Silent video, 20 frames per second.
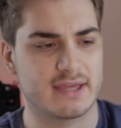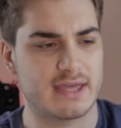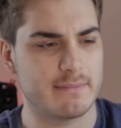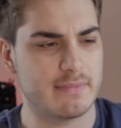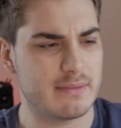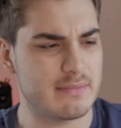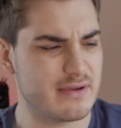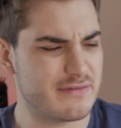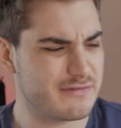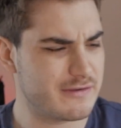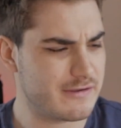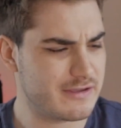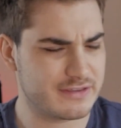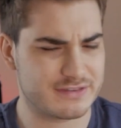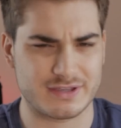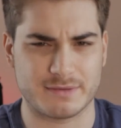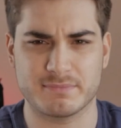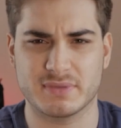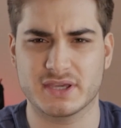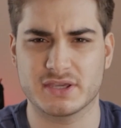Kebab FPV
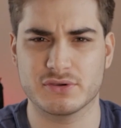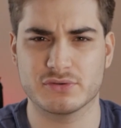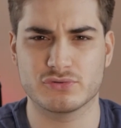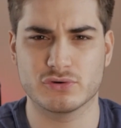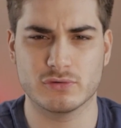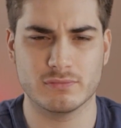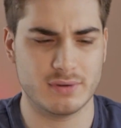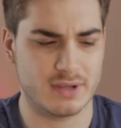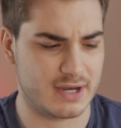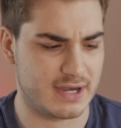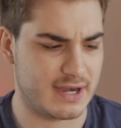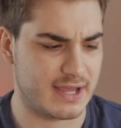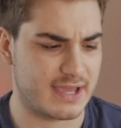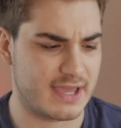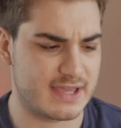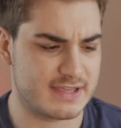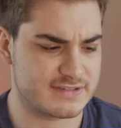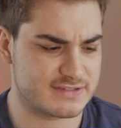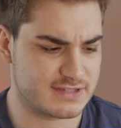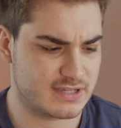is a big YouTuber, and I
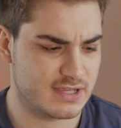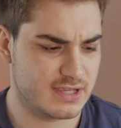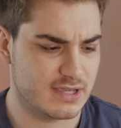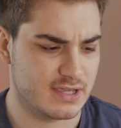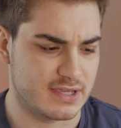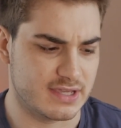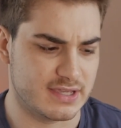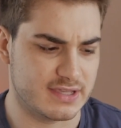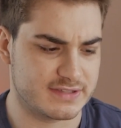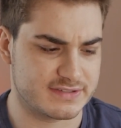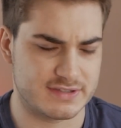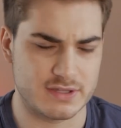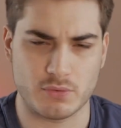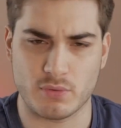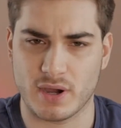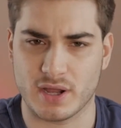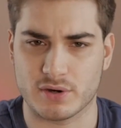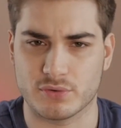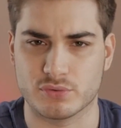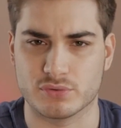guess he is the
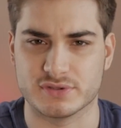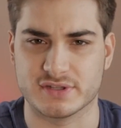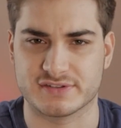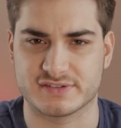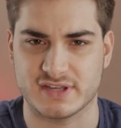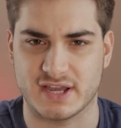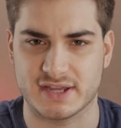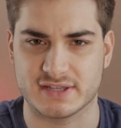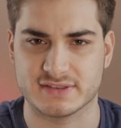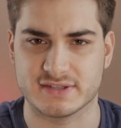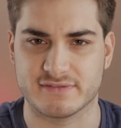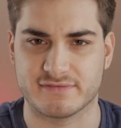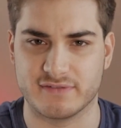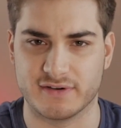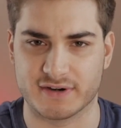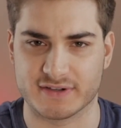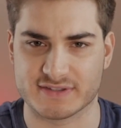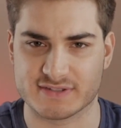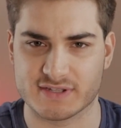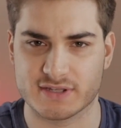one who designed the
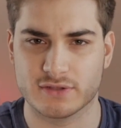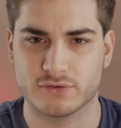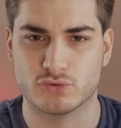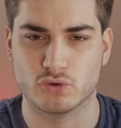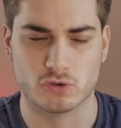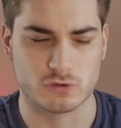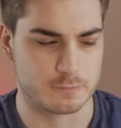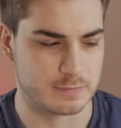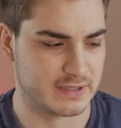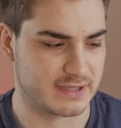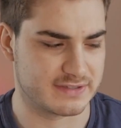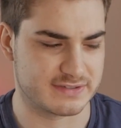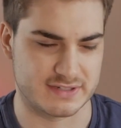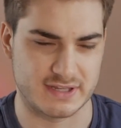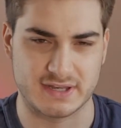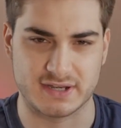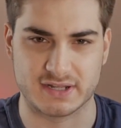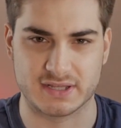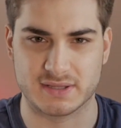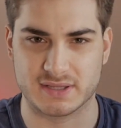first toothpicks,
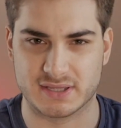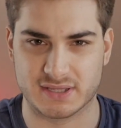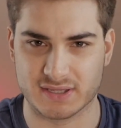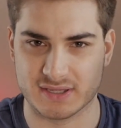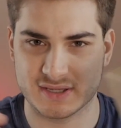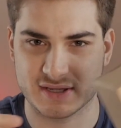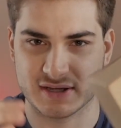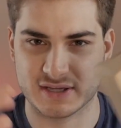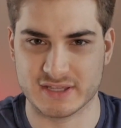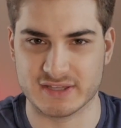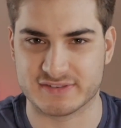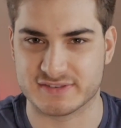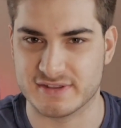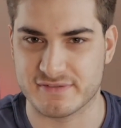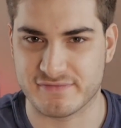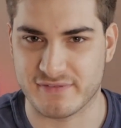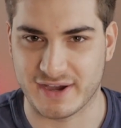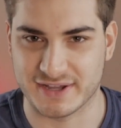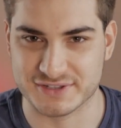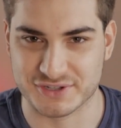and he's the
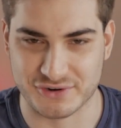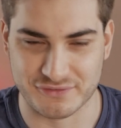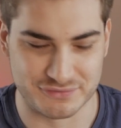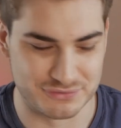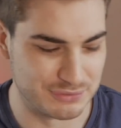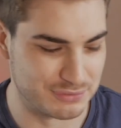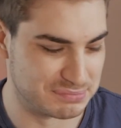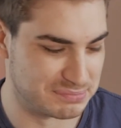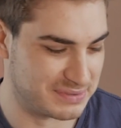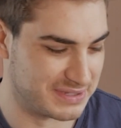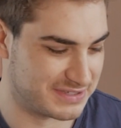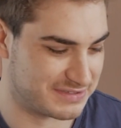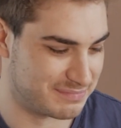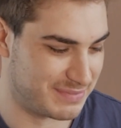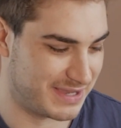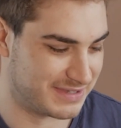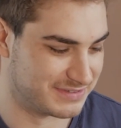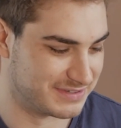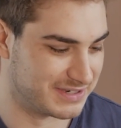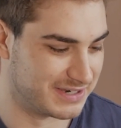father of toothpicks,
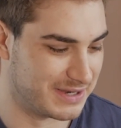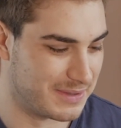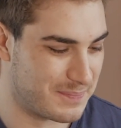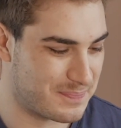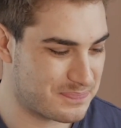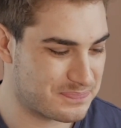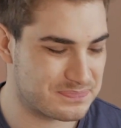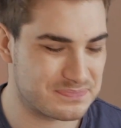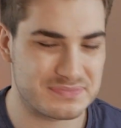basically.